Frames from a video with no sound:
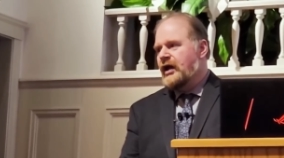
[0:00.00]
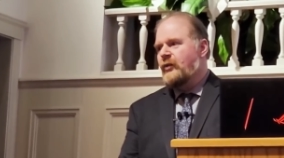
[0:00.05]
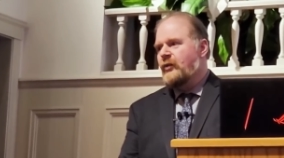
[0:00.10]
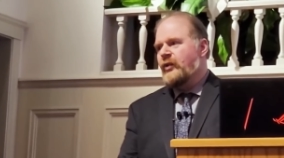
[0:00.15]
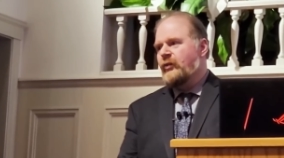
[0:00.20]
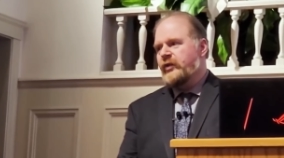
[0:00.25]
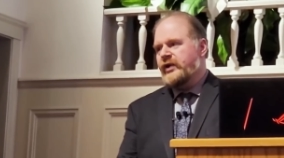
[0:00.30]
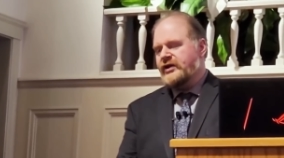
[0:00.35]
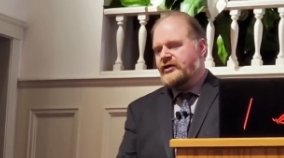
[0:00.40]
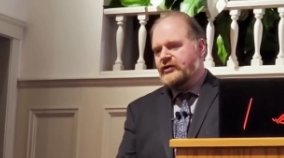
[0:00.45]

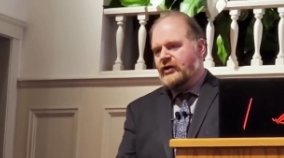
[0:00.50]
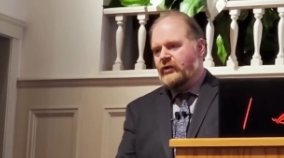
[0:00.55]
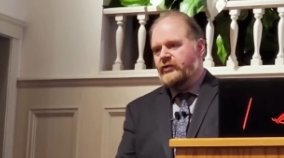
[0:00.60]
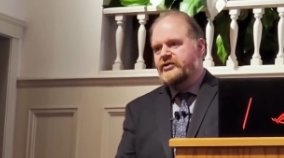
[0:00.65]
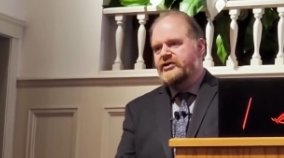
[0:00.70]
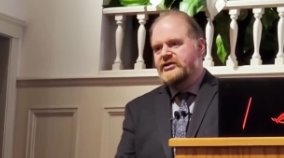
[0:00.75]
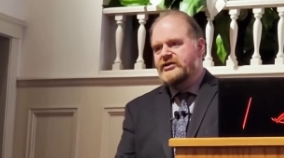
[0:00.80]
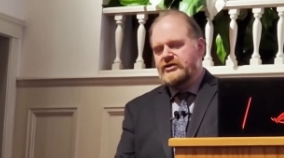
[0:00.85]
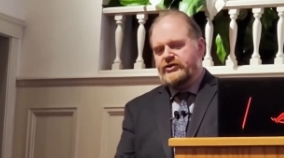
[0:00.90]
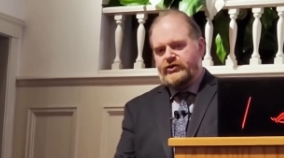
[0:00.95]
and when we
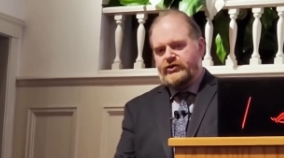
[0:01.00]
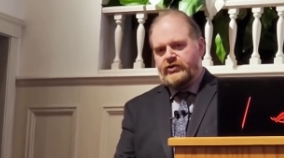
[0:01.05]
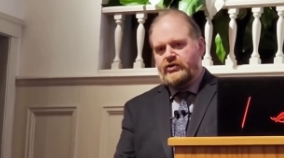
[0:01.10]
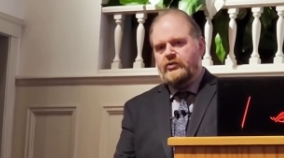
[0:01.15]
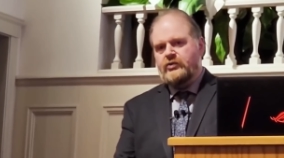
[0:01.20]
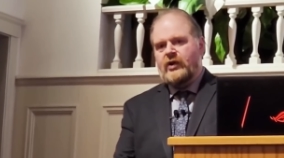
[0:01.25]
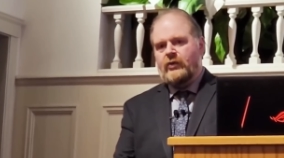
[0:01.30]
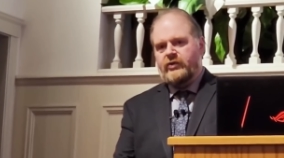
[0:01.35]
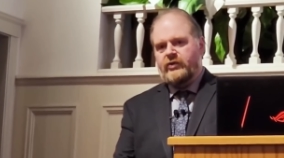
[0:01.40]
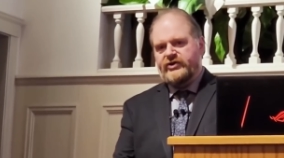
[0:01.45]
don't
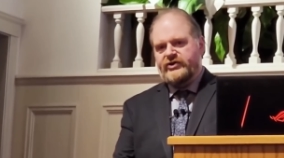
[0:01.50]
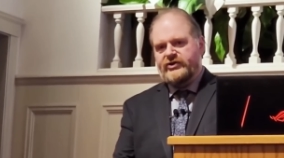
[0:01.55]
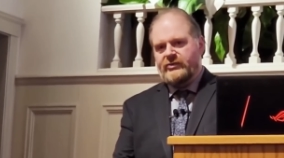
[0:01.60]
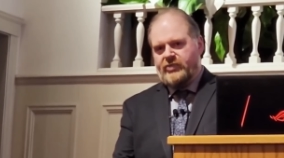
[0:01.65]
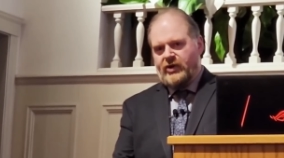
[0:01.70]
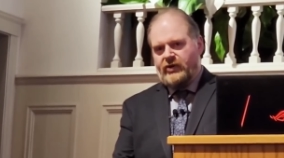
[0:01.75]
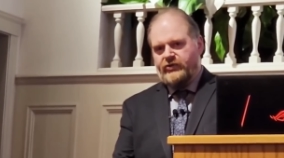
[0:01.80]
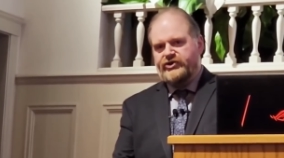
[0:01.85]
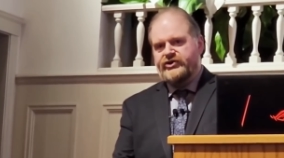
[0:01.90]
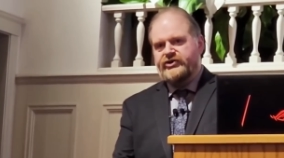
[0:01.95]
do what we're
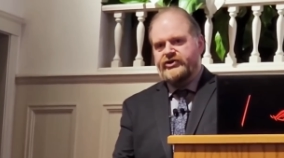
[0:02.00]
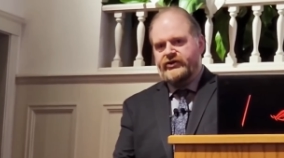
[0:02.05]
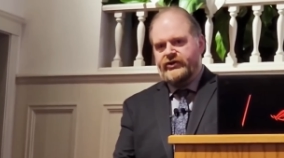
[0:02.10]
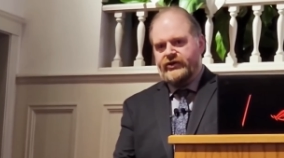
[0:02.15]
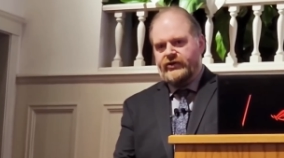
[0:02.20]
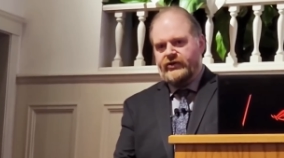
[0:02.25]
supposed to